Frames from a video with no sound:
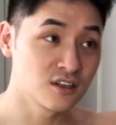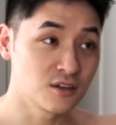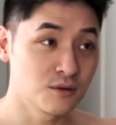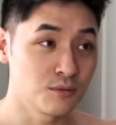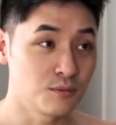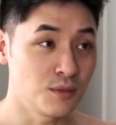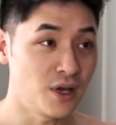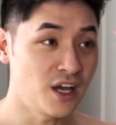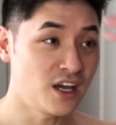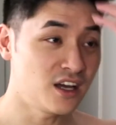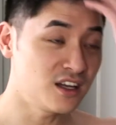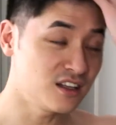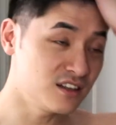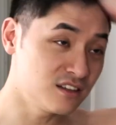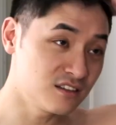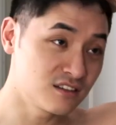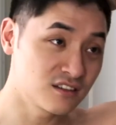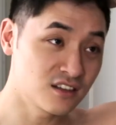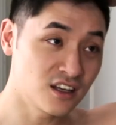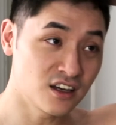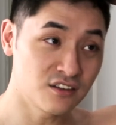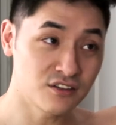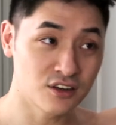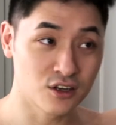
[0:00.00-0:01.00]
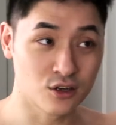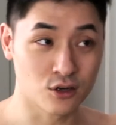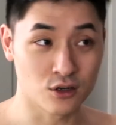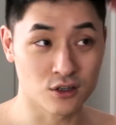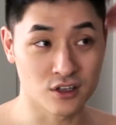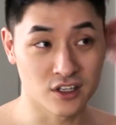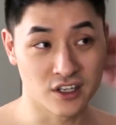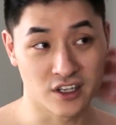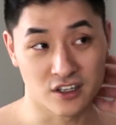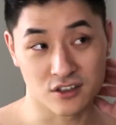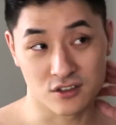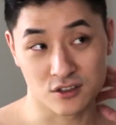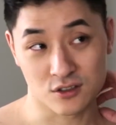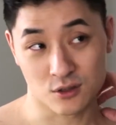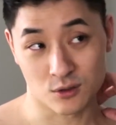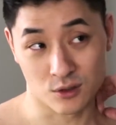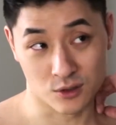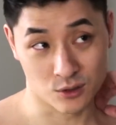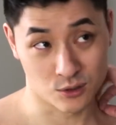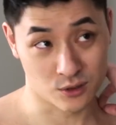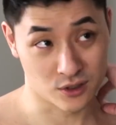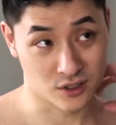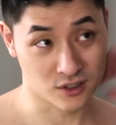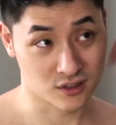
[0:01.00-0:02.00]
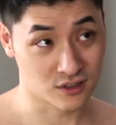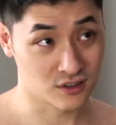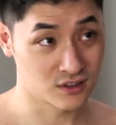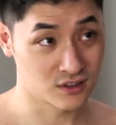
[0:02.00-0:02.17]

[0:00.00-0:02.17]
Man, having curly hair is so annoying.